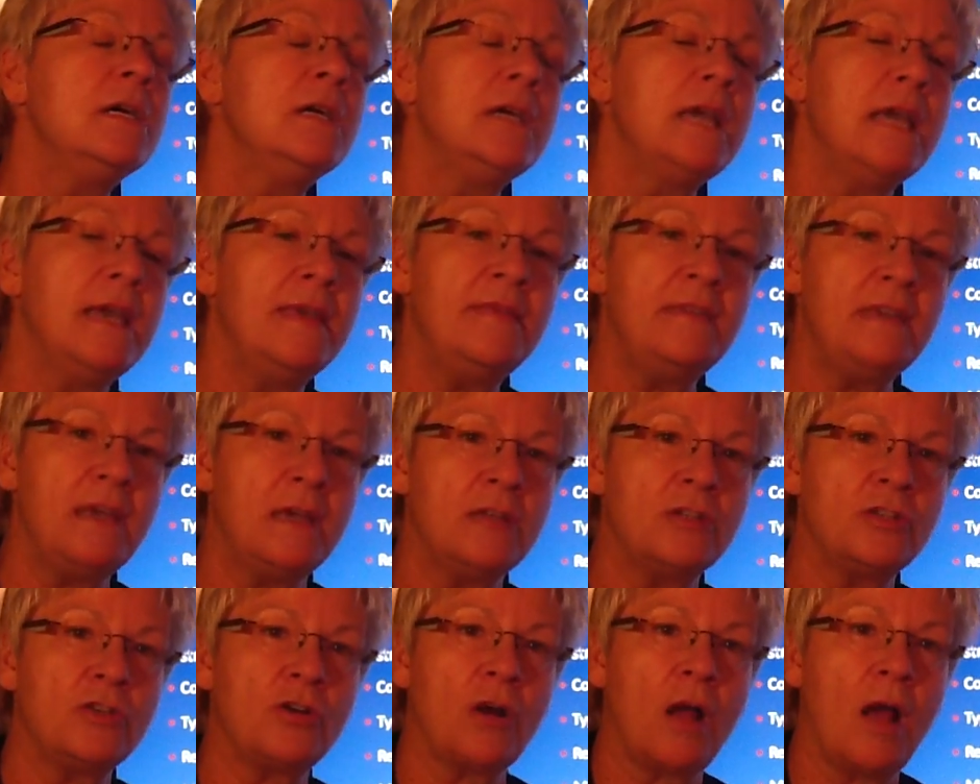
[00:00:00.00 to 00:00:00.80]
in the
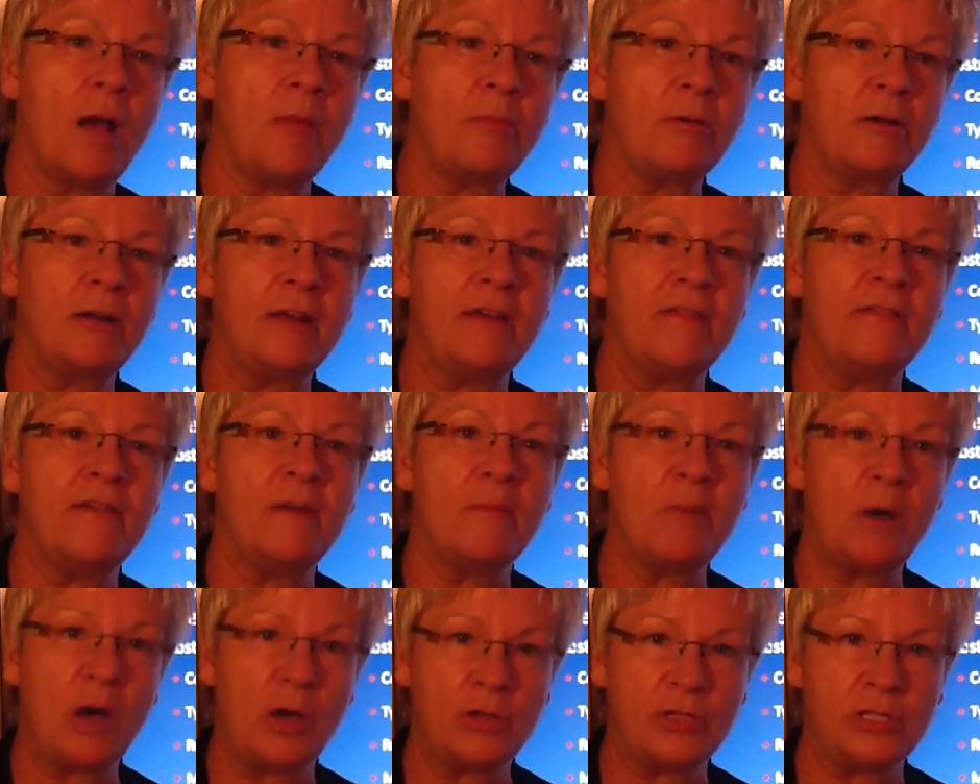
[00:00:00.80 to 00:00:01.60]
intraoperative
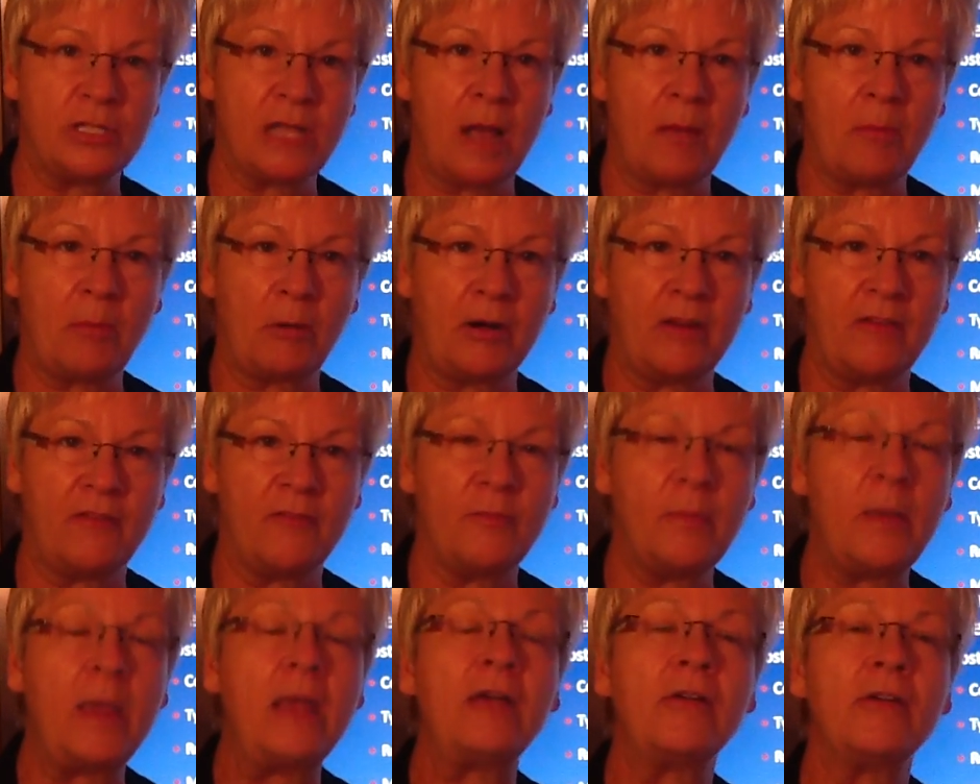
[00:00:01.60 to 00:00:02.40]
and
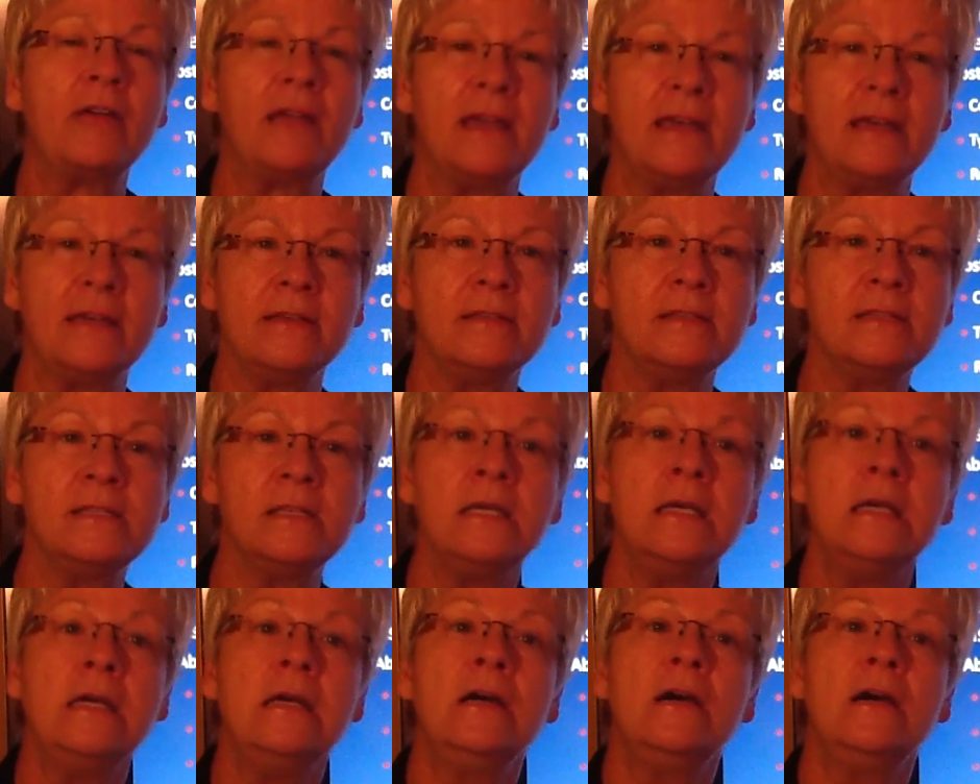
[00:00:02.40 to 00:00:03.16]
postoperative periods